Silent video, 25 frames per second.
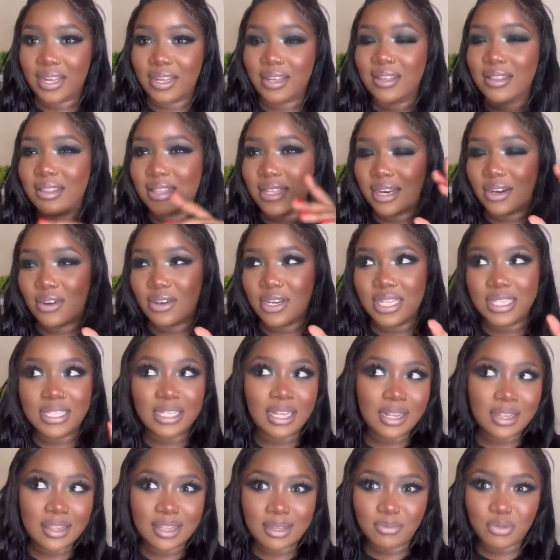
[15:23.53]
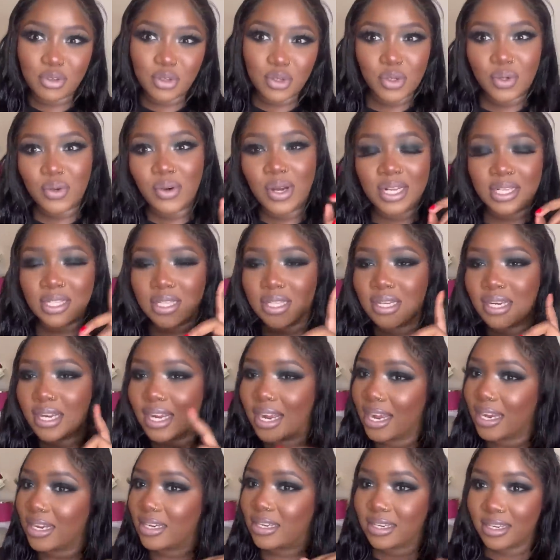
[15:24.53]
they're gonna sell them to you at
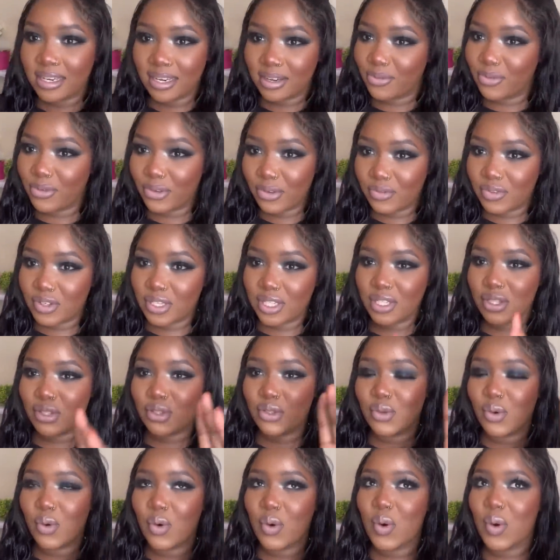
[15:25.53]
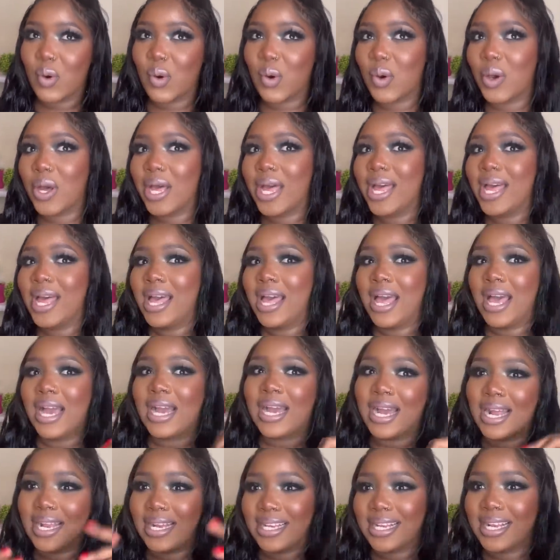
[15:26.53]
350. So
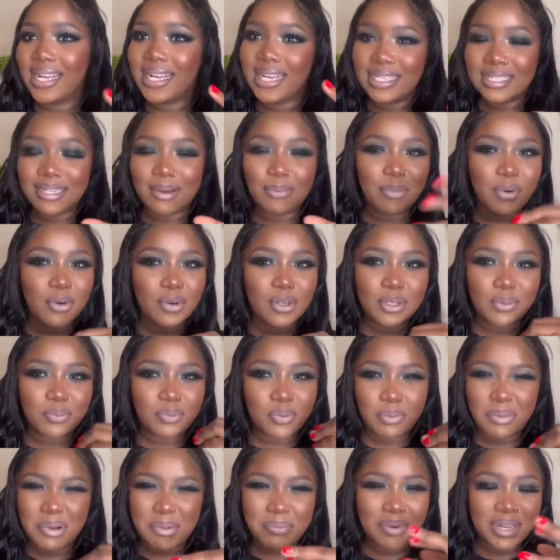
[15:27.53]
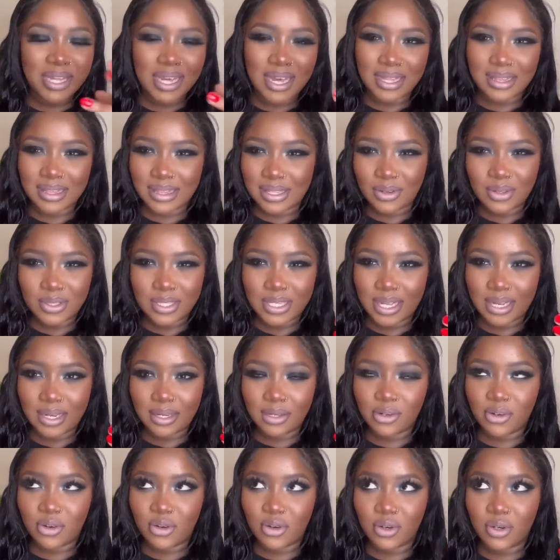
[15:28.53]
calculate about probably
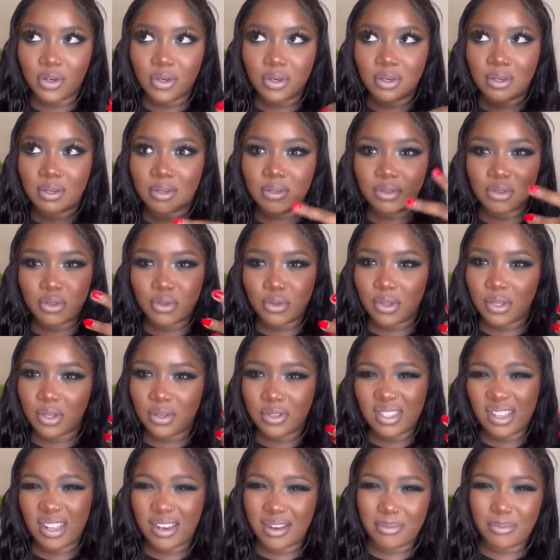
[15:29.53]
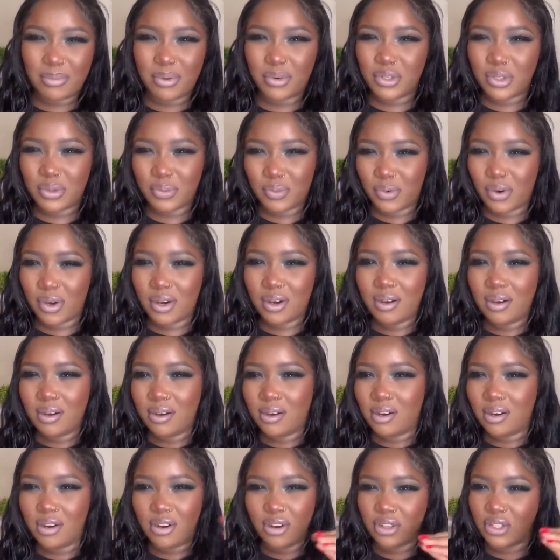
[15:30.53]
1,000 or 2,000, about more
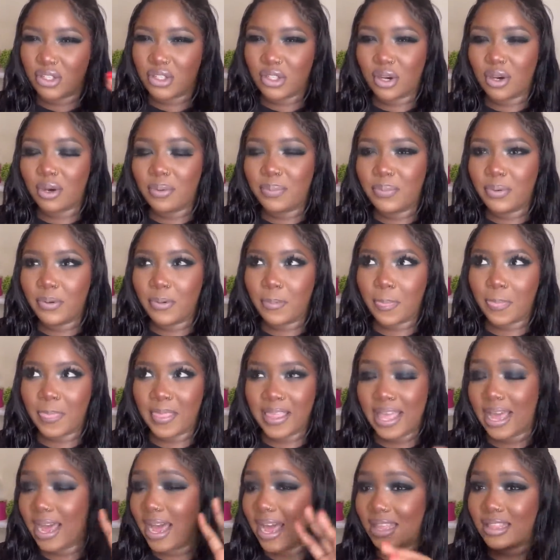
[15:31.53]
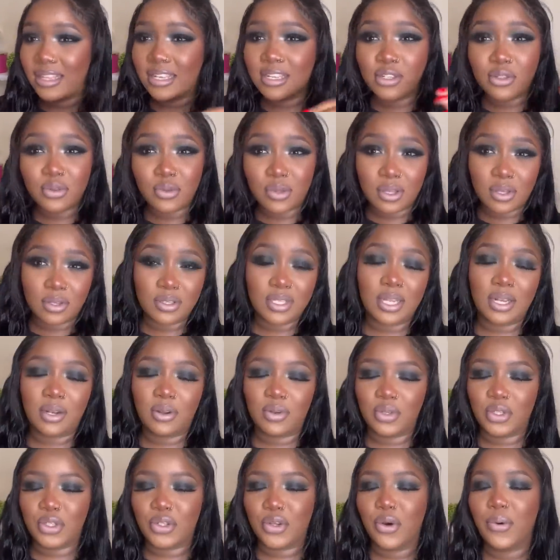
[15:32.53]
on top. Yeah, I think 2,000
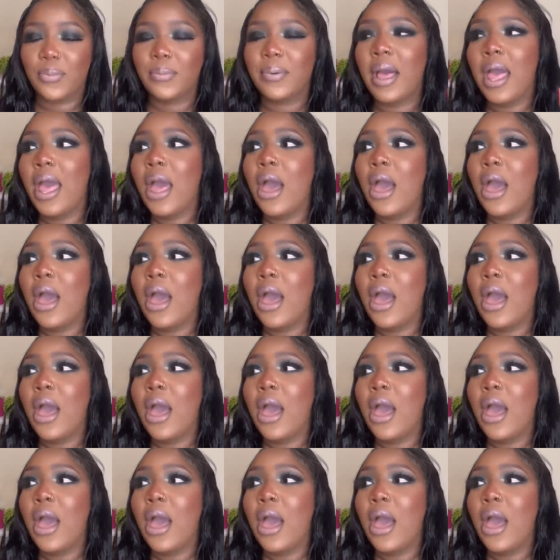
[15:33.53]
on top.